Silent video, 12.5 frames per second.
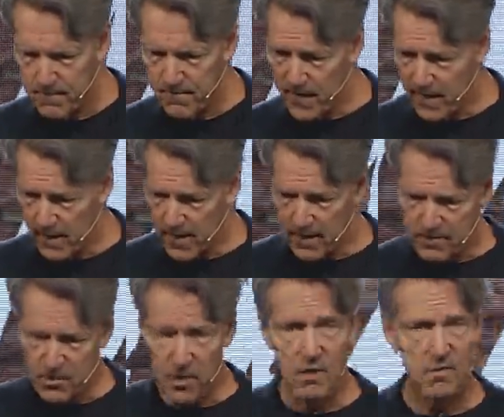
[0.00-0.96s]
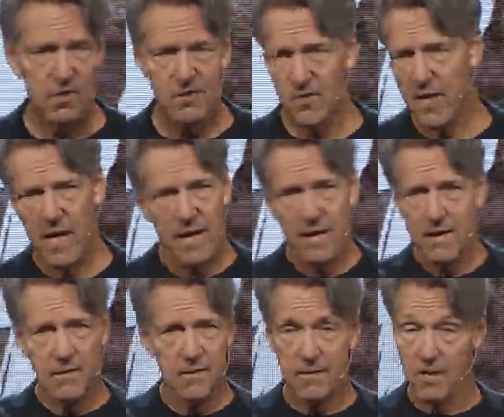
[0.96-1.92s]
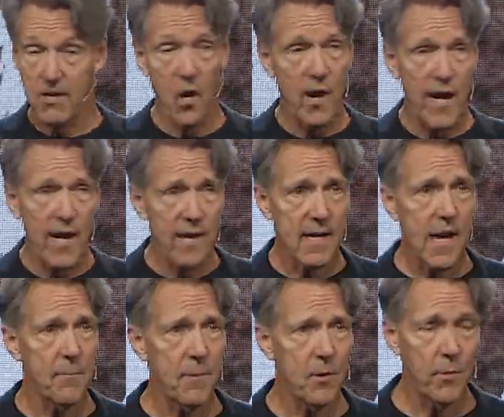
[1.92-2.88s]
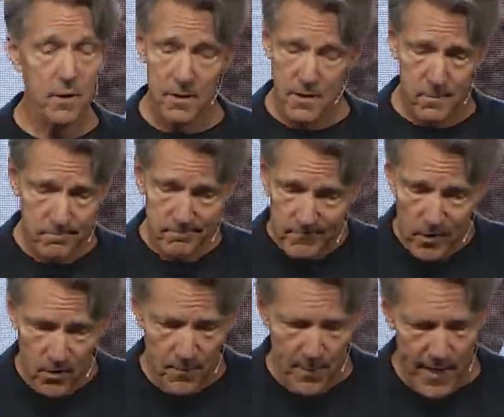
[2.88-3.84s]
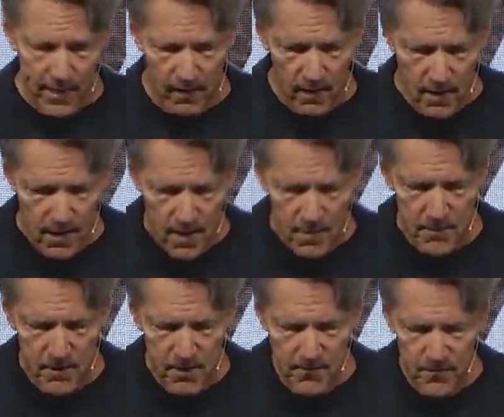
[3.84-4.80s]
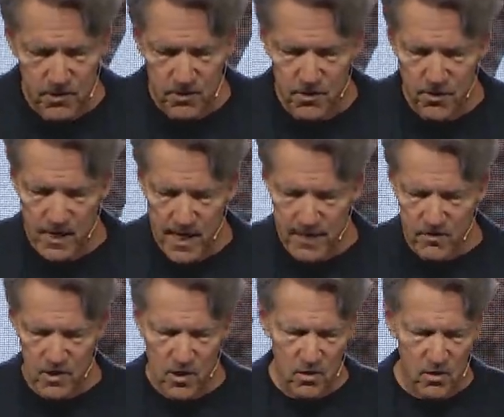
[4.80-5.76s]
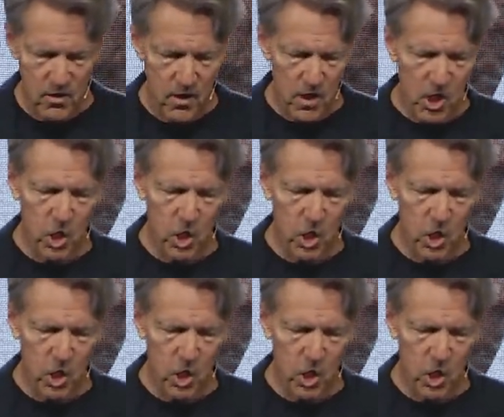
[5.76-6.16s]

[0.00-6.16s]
finally, Saul says, Okay, Go ahead, God be with you. Go to battle. But look at verse 38. Saul